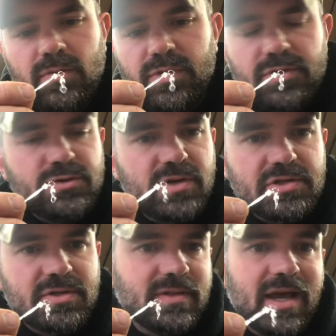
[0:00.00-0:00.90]
with a
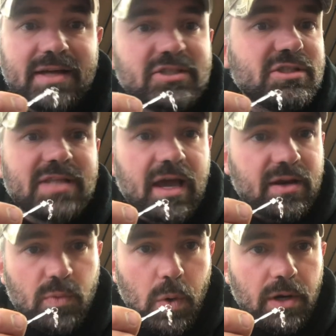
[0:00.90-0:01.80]
traditional knot, it's just not
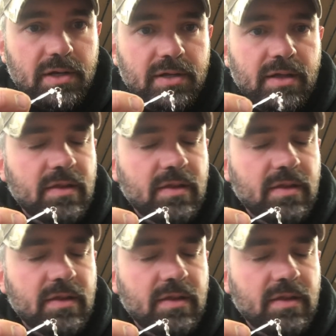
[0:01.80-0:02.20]
going to work.